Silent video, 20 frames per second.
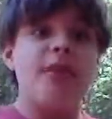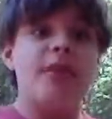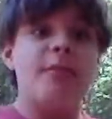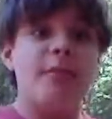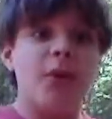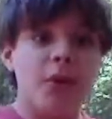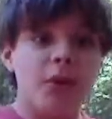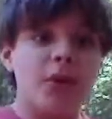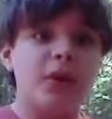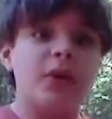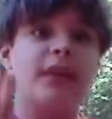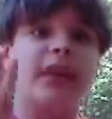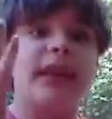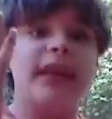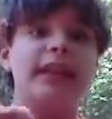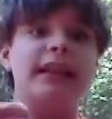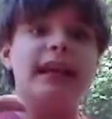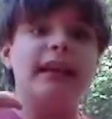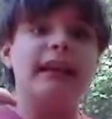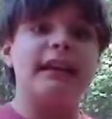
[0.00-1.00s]
more
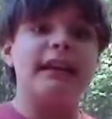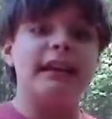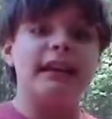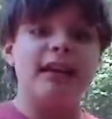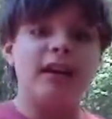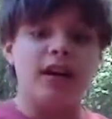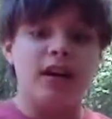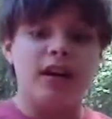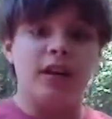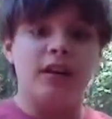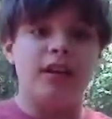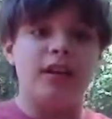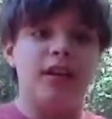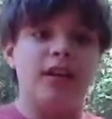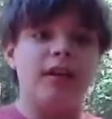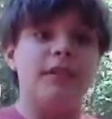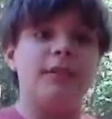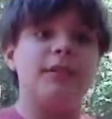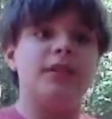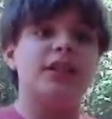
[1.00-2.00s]
they can
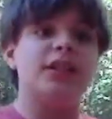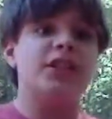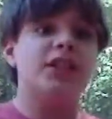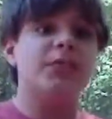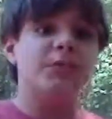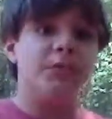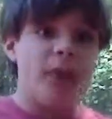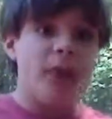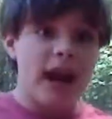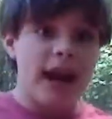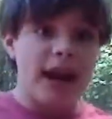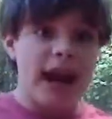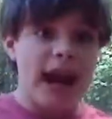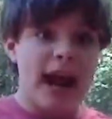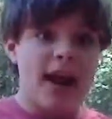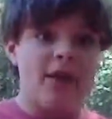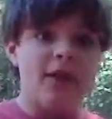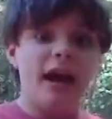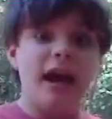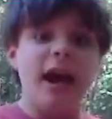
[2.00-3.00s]
spread out.